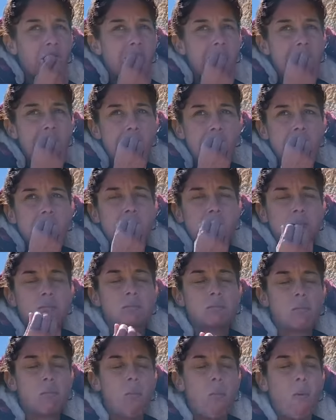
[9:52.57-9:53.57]
Yeah.
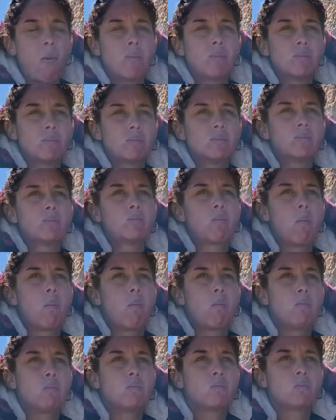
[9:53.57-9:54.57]
Yeah.
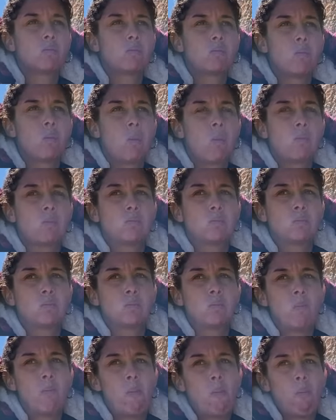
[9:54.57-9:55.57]
And how about
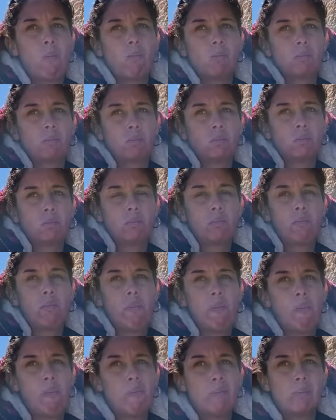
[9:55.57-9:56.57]

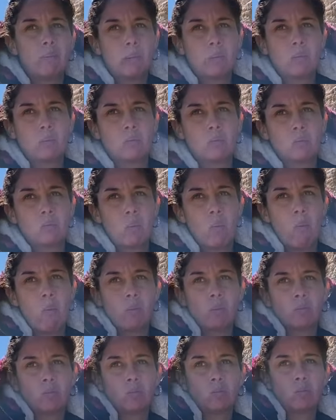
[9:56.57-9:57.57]
family? I remember you
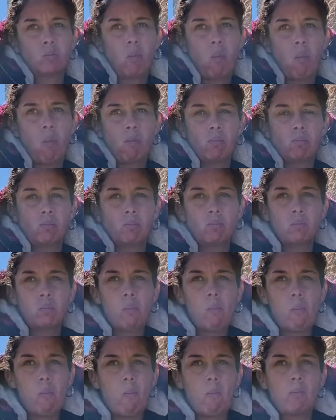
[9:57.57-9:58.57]
said you
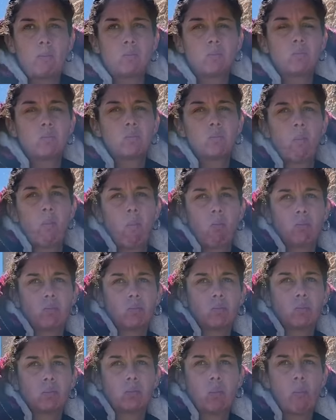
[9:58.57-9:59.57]

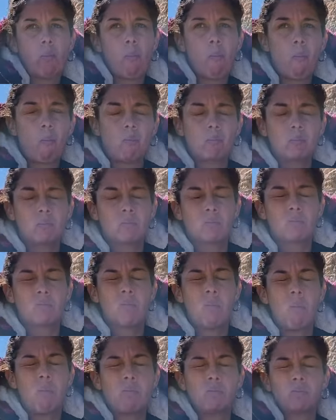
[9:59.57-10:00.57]
spoke to your dad. When
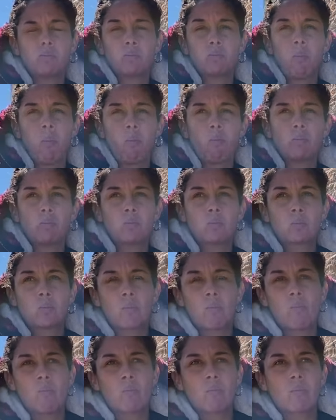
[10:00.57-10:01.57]
was the last time you spoke to your dad?
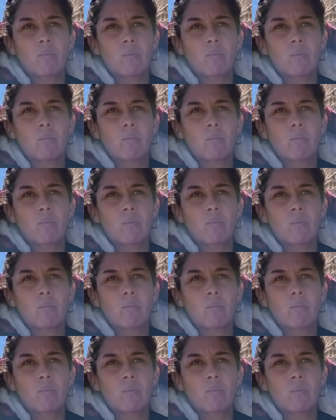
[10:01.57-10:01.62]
